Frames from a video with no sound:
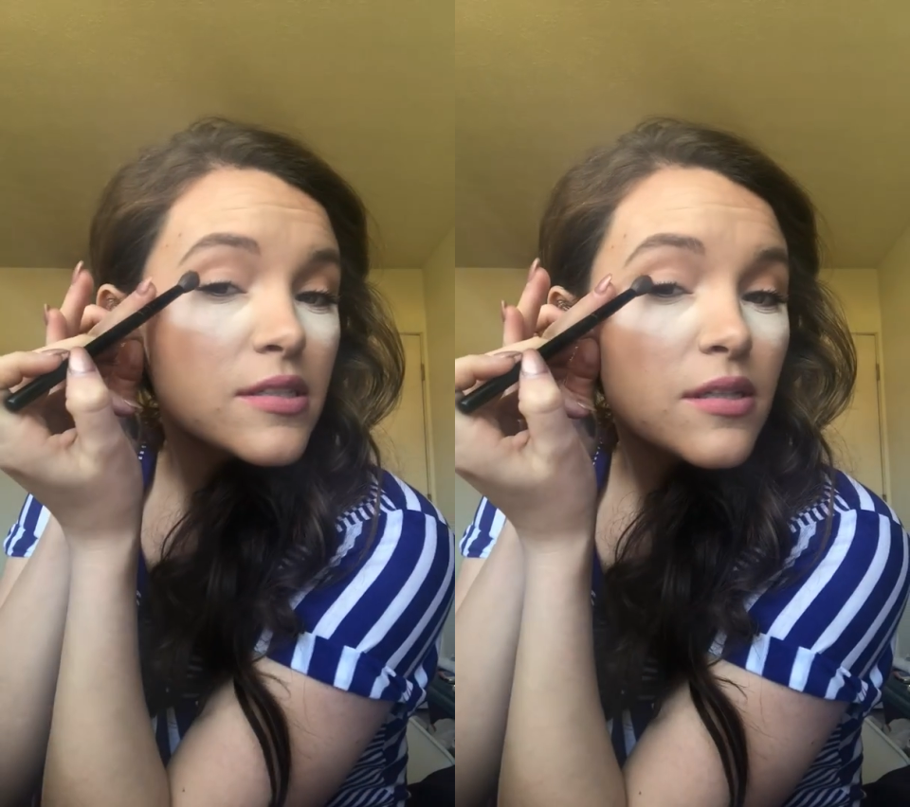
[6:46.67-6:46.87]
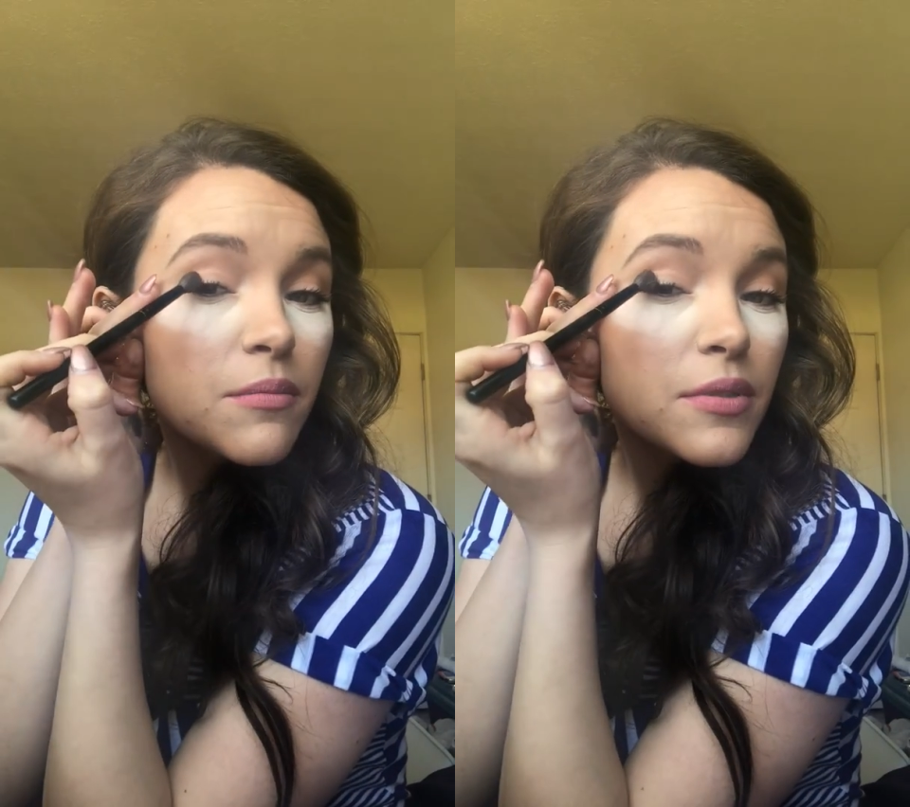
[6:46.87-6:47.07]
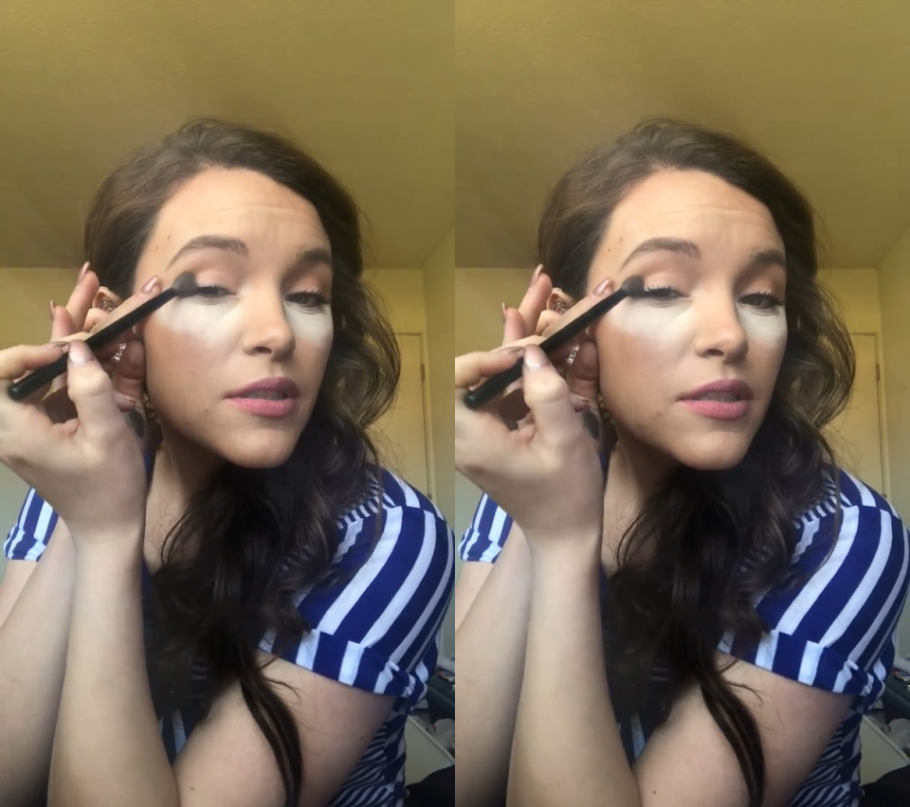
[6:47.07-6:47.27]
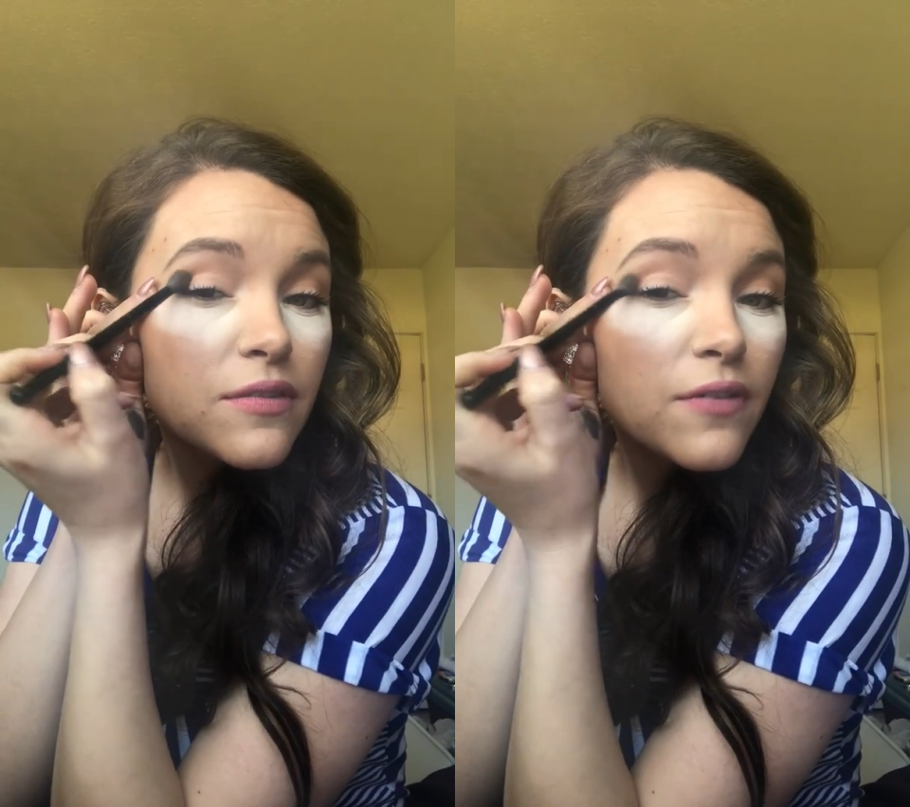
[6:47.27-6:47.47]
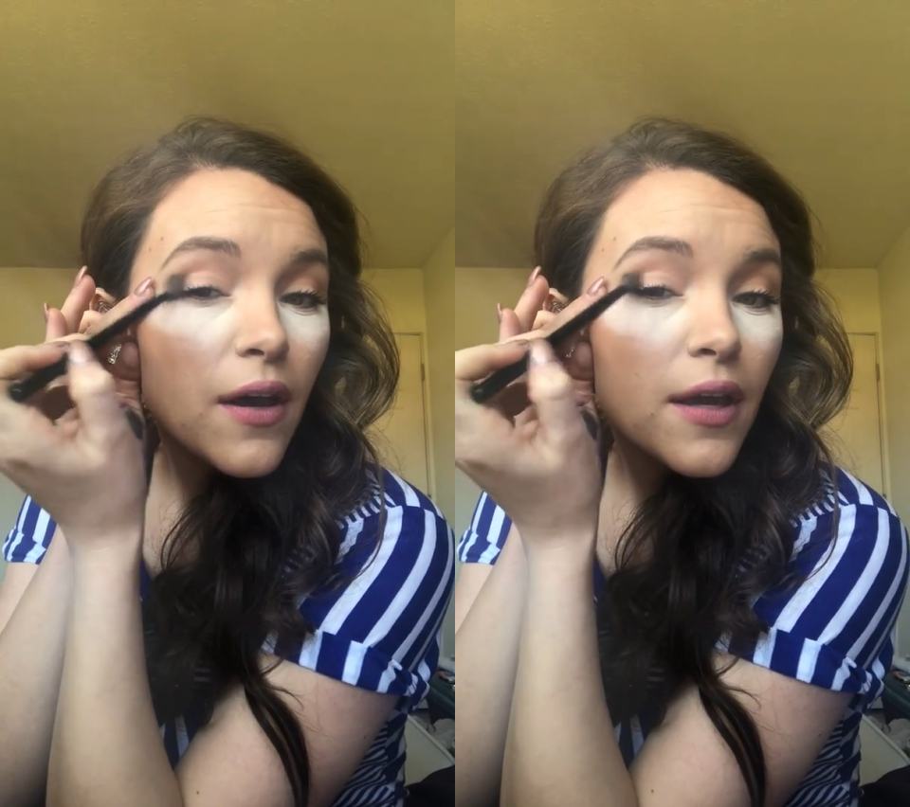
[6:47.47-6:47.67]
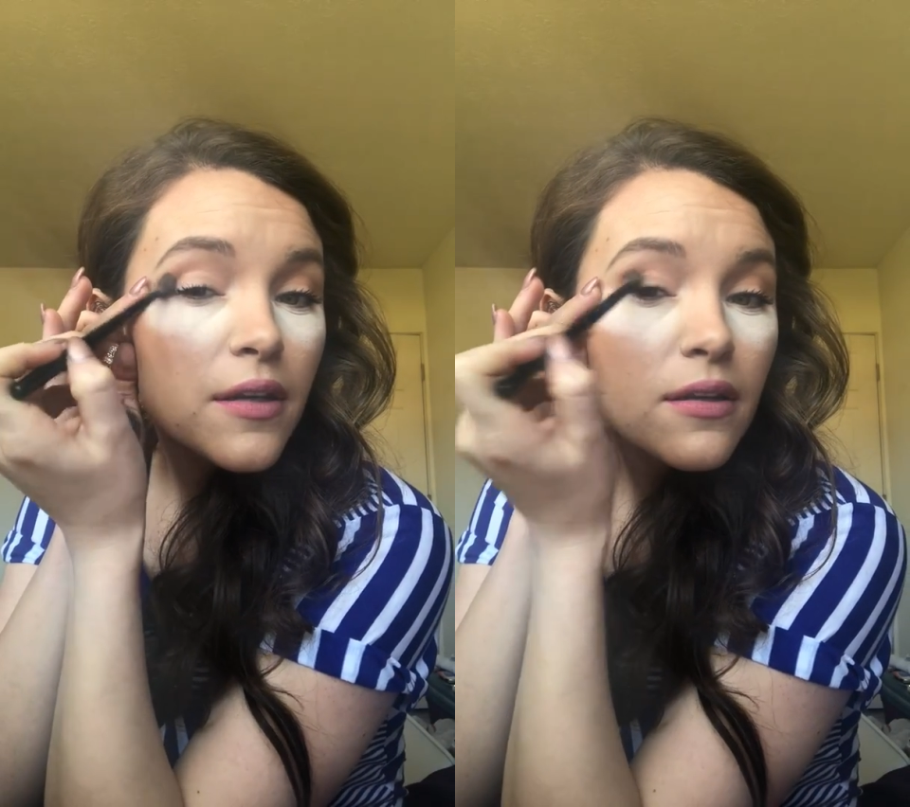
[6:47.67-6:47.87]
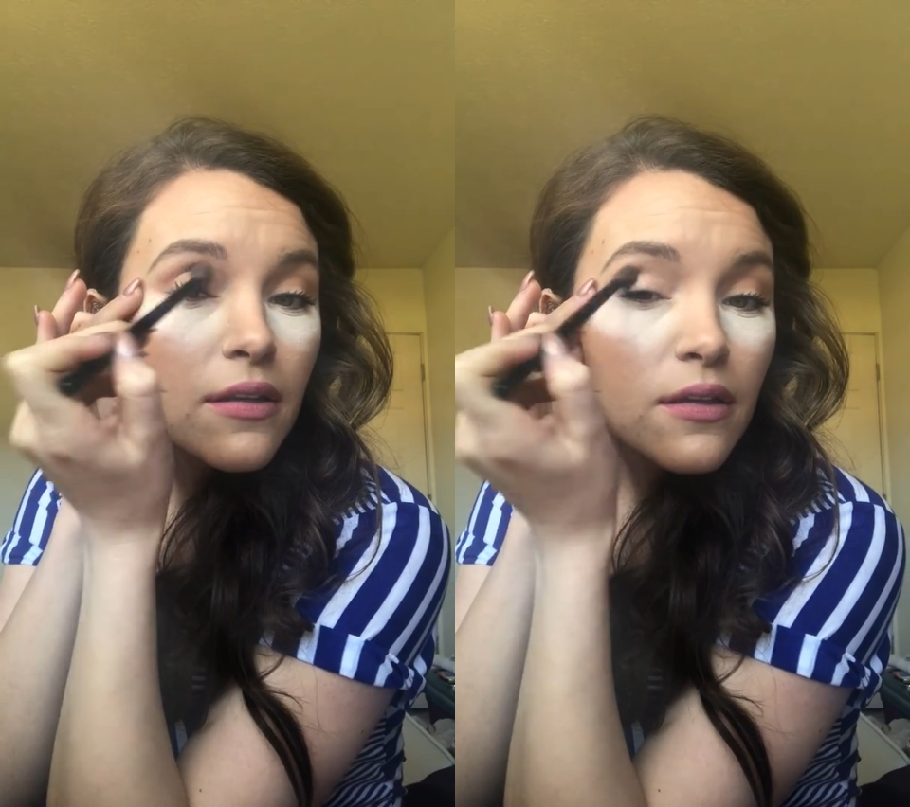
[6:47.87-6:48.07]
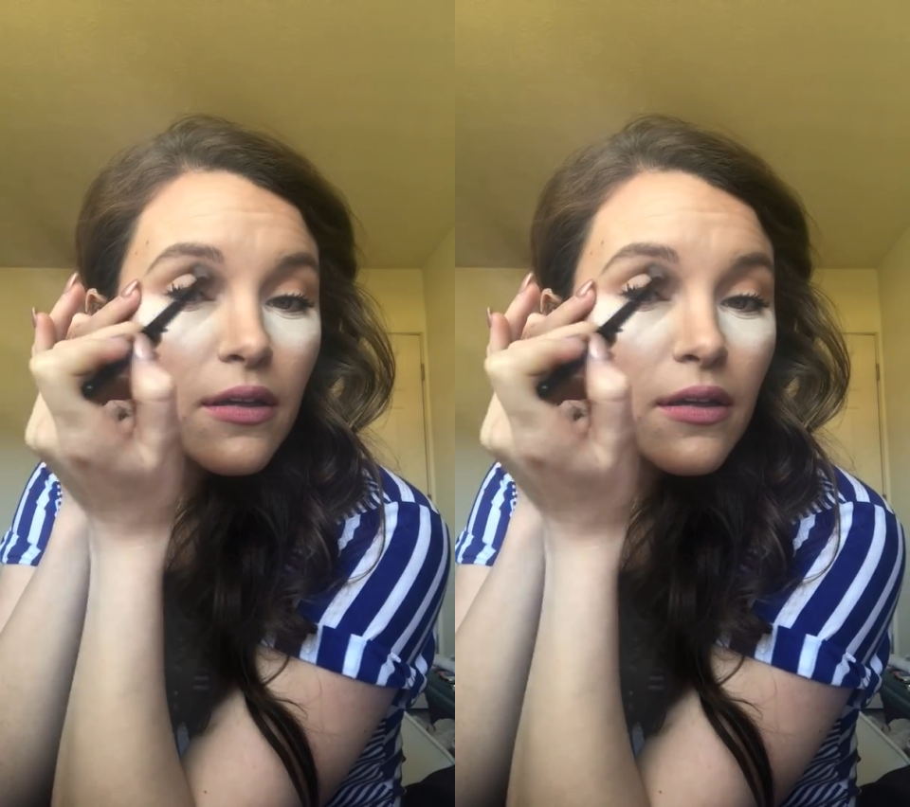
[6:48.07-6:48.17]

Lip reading: is completely fine.